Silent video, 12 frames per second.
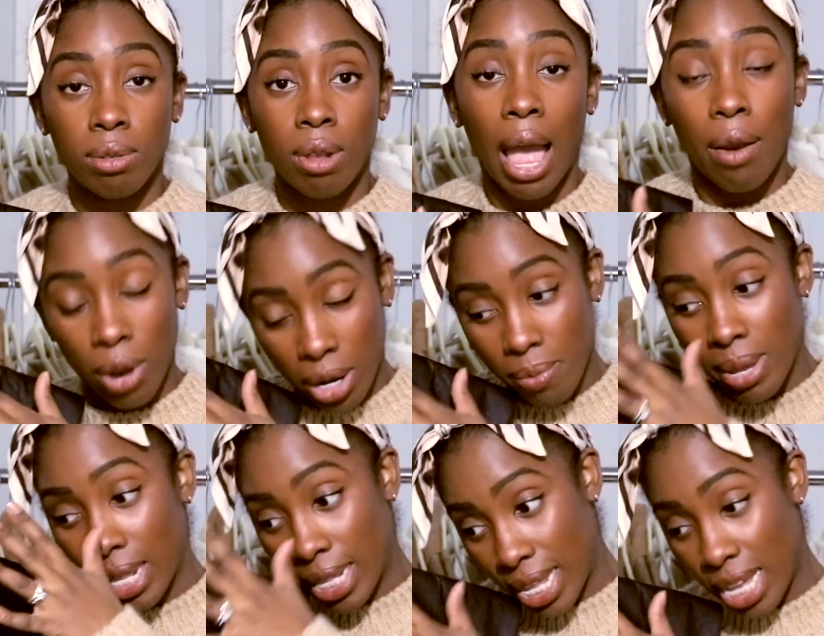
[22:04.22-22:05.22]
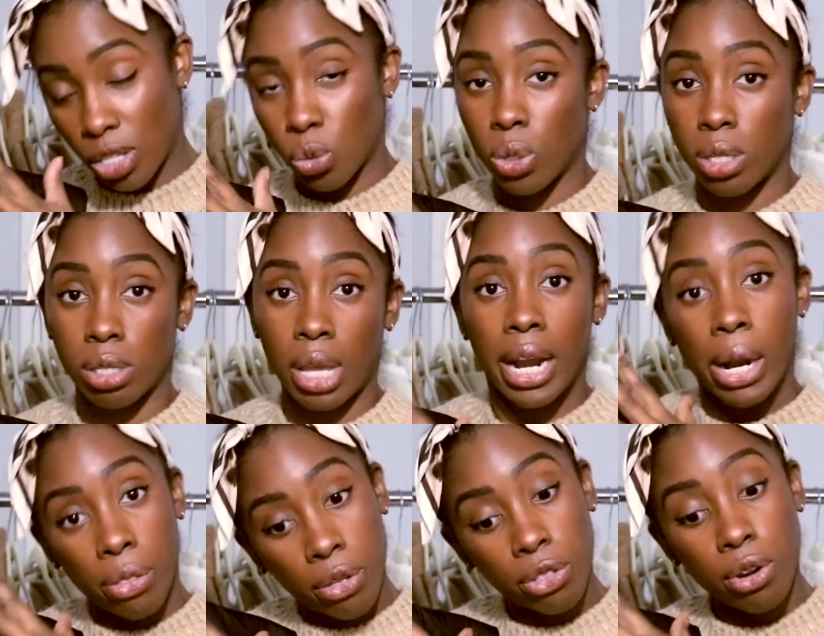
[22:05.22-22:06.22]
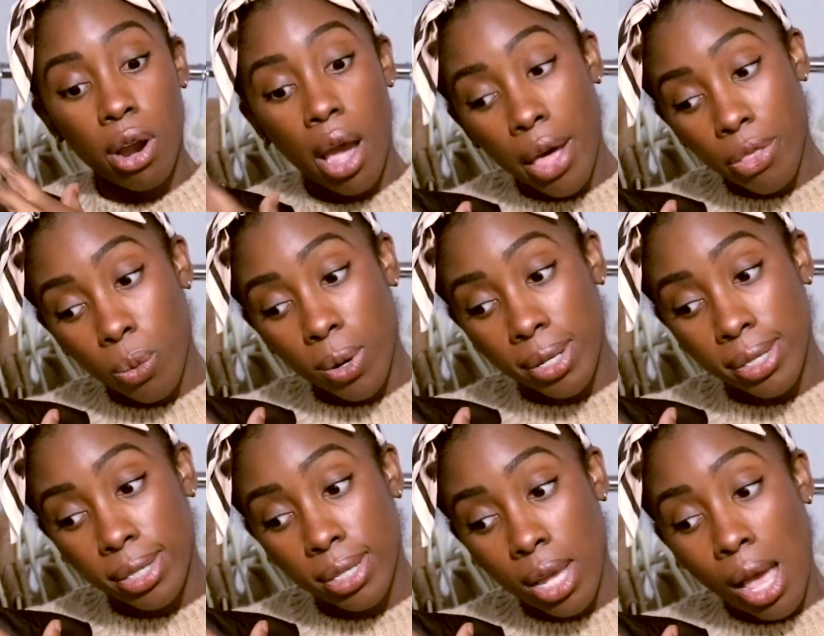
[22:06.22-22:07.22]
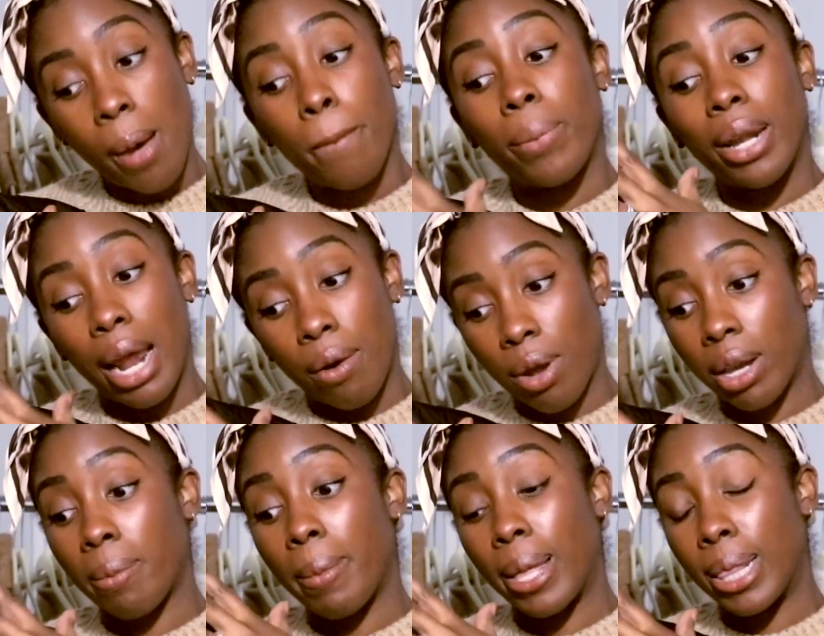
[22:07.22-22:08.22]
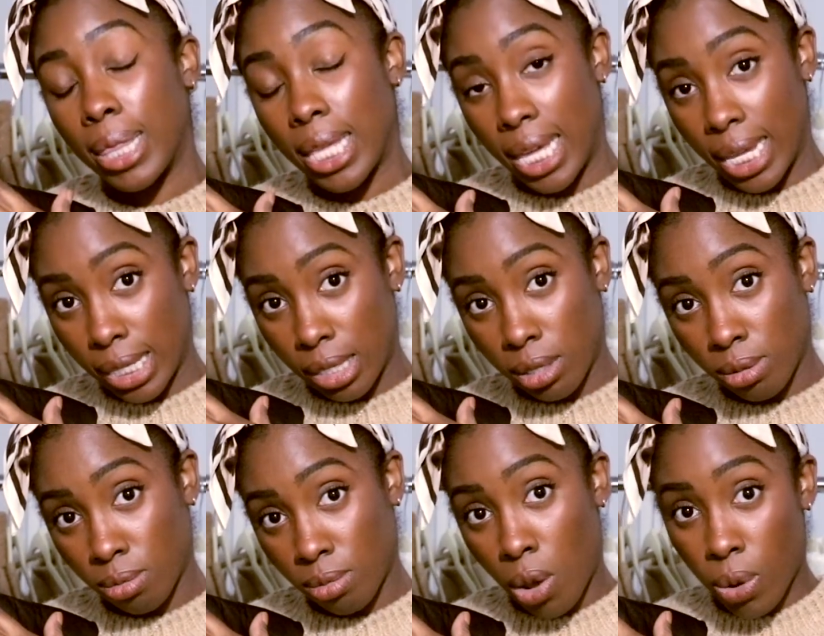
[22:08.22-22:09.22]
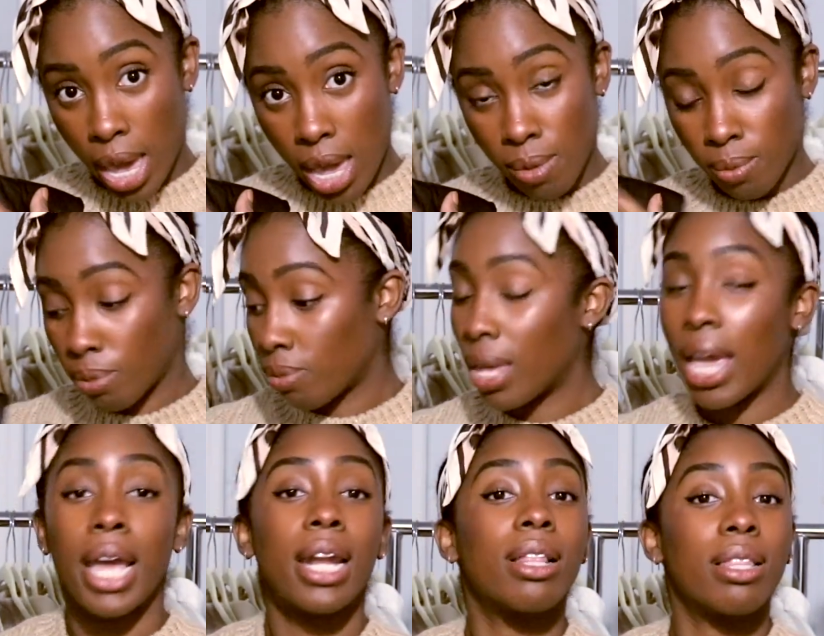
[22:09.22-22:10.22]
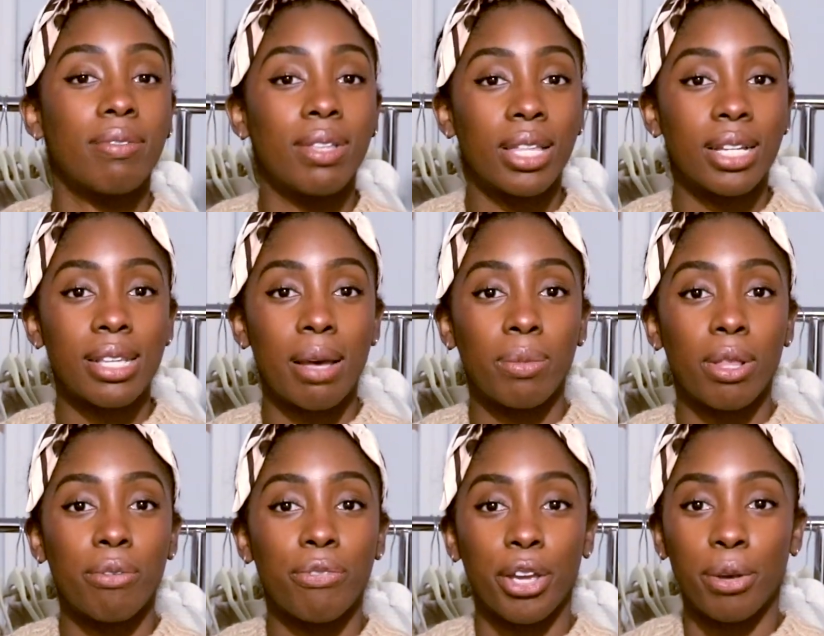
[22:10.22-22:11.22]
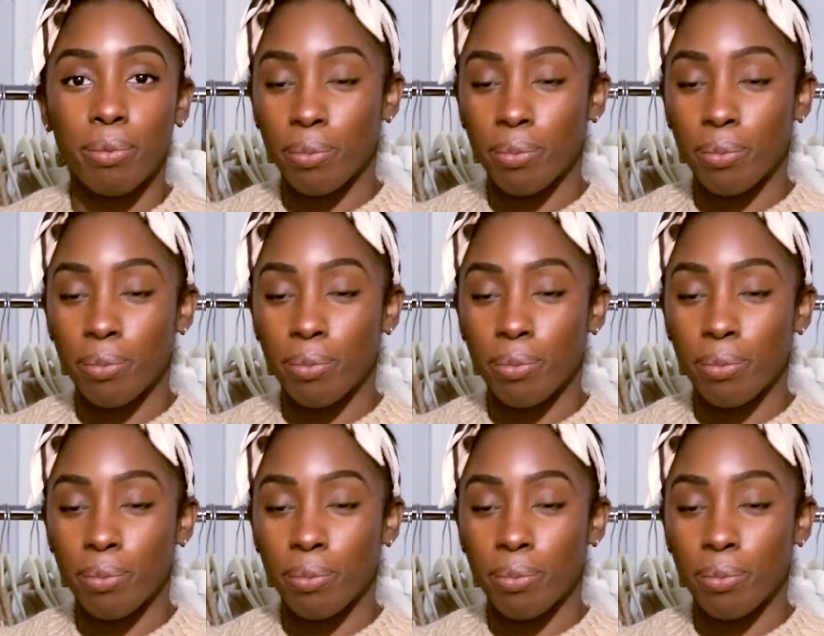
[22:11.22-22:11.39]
I recommend these ones. I know that there are other ones, but I recommend these, okay? And I'll leave the link down below for you.